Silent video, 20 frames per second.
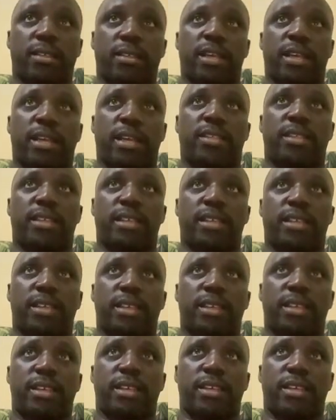that
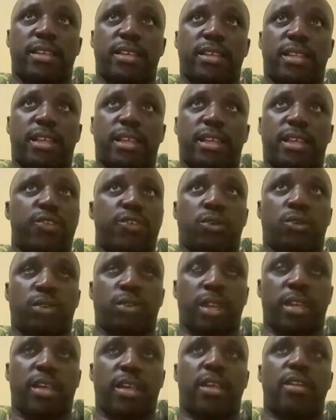there is
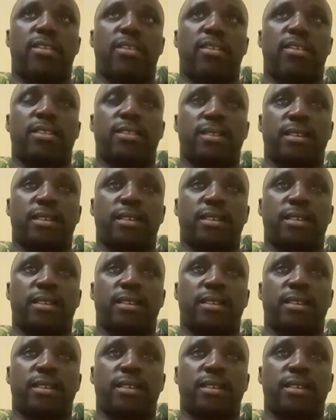already,